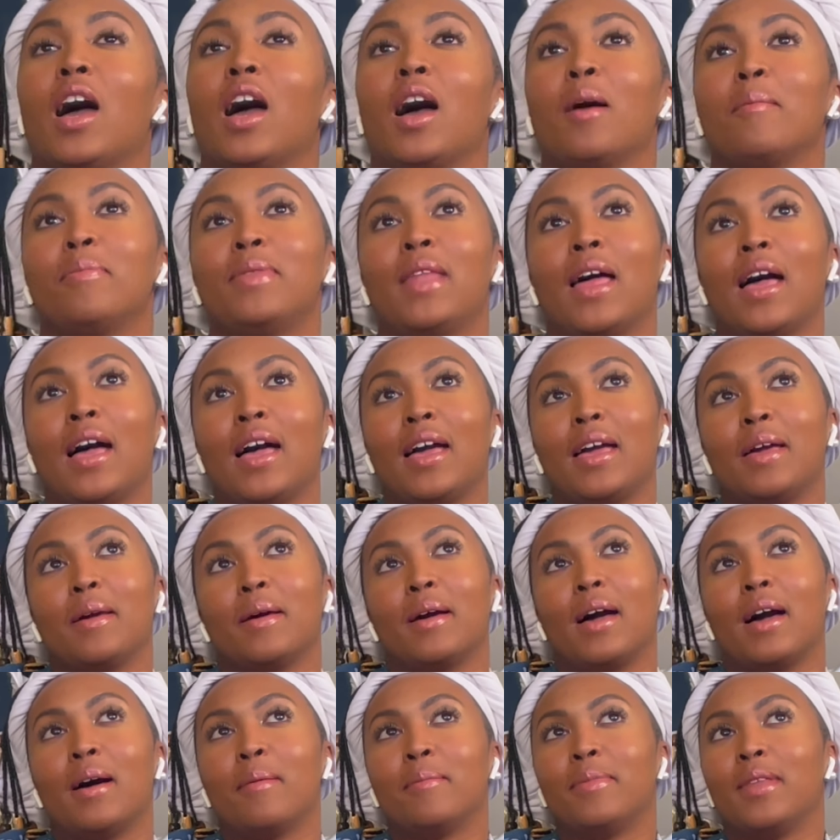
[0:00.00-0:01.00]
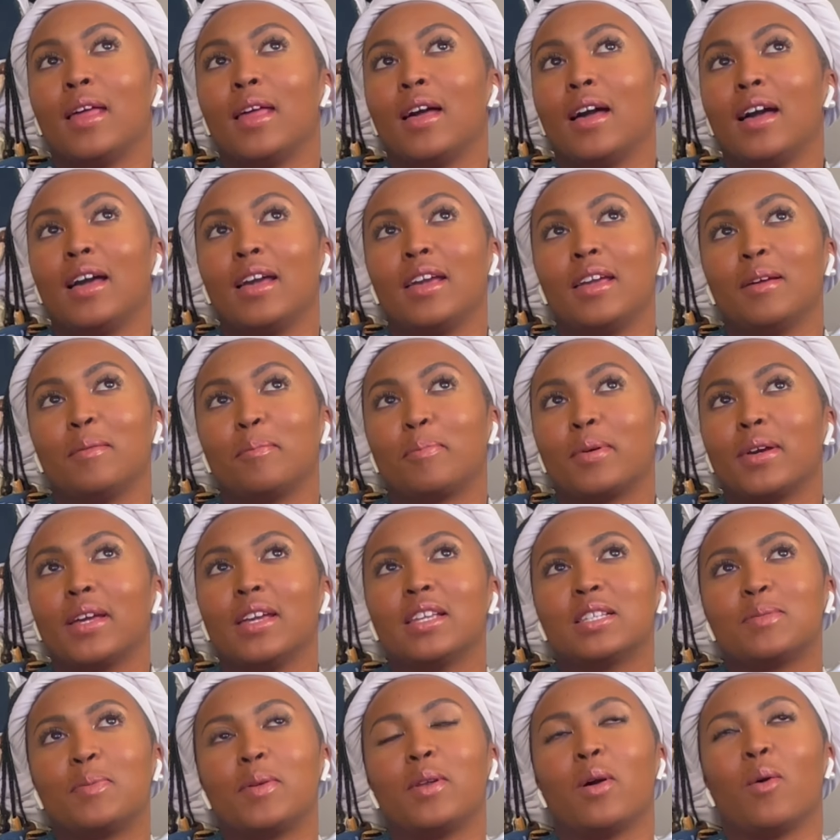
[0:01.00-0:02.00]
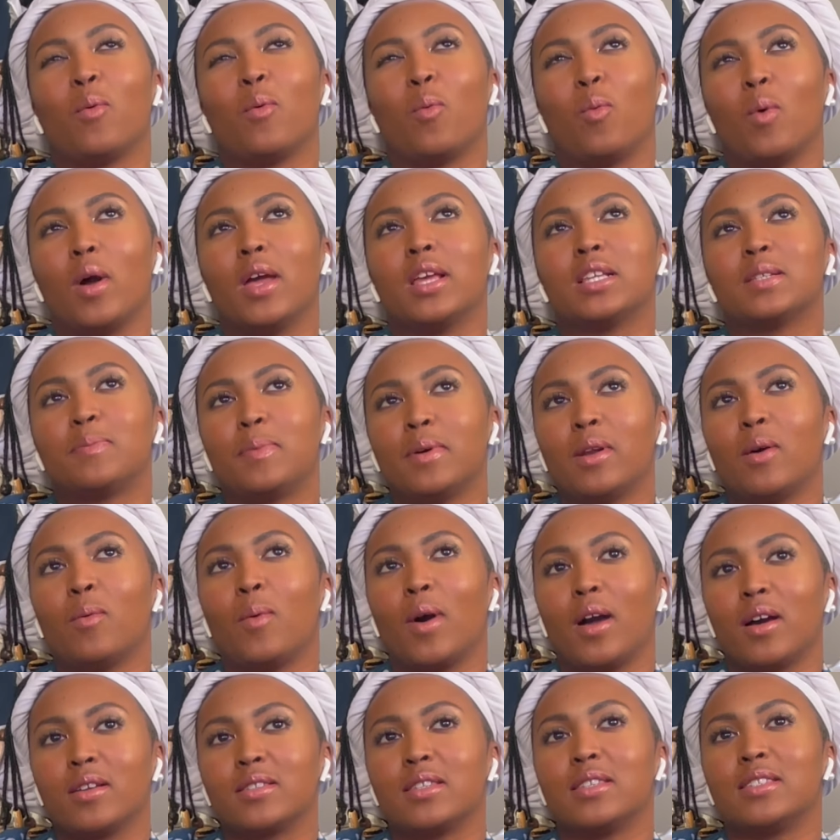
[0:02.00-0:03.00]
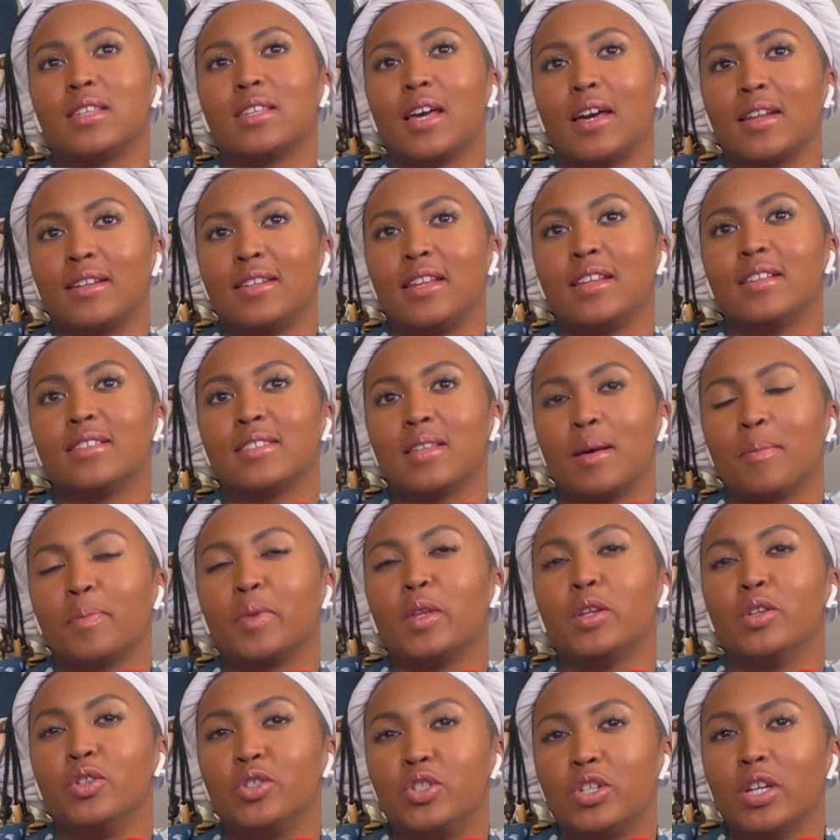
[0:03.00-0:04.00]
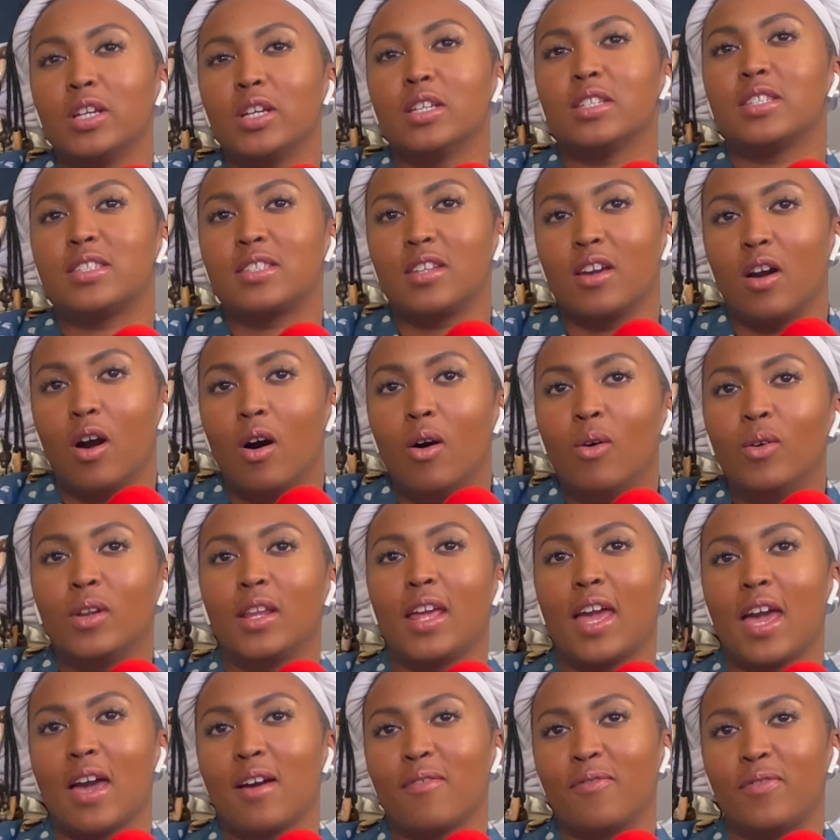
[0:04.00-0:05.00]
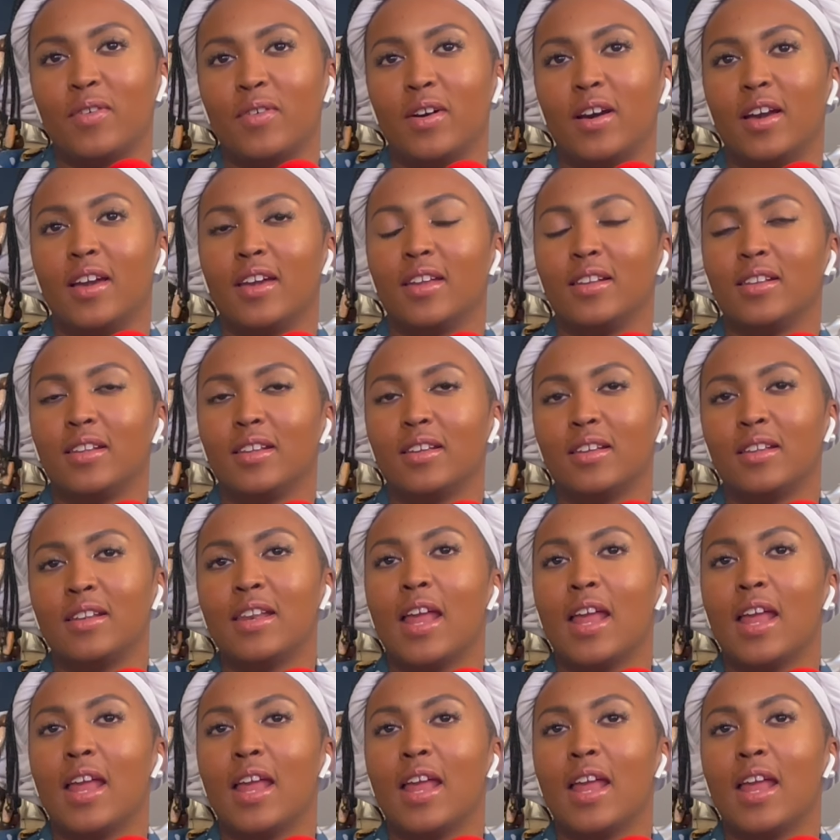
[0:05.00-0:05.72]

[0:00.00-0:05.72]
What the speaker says: I'm not. But it's been a while since I did something just to only have fun,